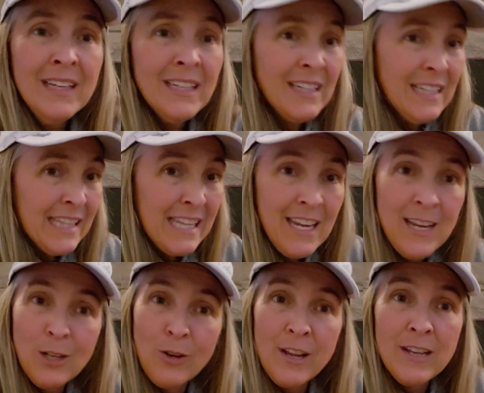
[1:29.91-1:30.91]
the
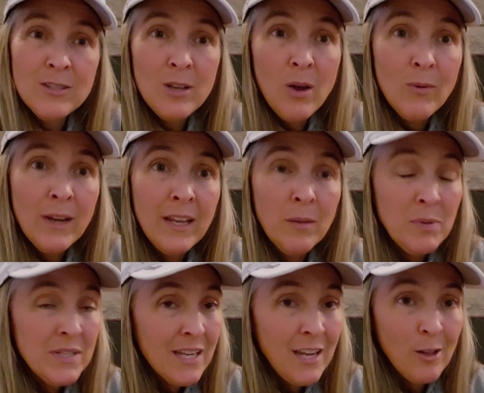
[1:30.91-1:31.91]
e-learning's going, in
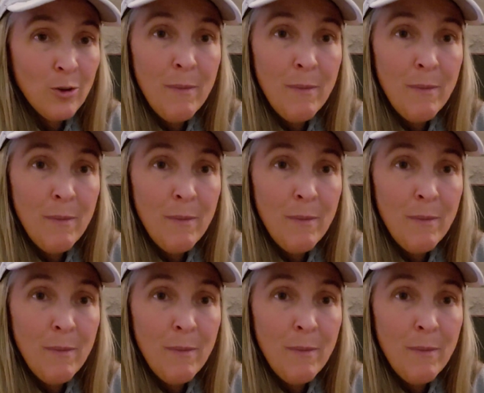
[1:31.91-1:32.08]
particular